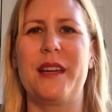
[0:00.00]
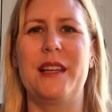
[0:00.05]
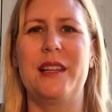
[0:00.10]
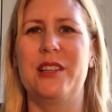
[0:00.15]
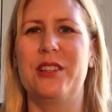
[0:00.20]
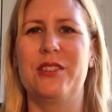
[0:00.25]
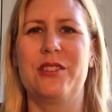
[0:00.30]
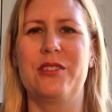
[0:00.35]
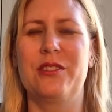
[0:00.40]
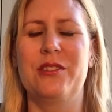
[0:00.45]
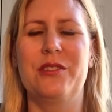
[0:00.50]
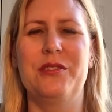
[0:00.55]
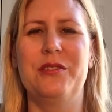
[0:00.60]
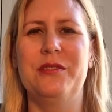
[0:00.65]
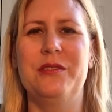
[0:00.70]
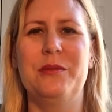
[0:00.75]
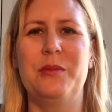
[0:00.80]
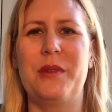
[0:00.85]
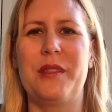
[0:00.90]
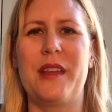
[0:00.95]
alone
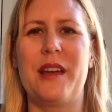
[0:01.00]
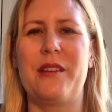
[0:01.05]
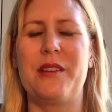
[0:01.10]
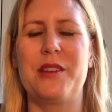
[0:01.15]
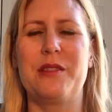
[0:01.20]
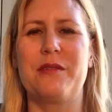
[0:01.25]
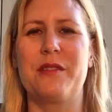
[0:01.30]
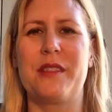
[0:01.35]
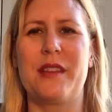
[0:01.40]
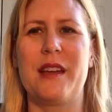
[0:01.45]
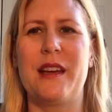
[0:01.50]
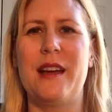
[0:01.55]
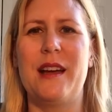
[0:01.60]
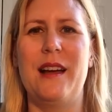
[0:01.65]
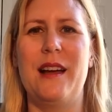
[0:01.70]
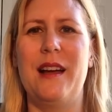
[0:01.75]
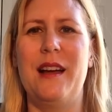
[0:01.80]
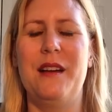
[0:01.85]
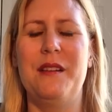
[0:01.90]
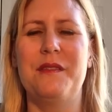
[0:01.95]
without your other
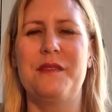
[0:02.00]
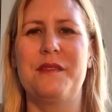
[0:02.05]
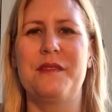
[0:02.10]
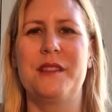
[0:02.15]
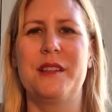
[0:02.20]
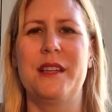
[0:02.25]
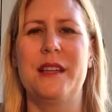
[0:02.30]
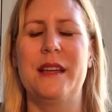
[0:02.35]
half.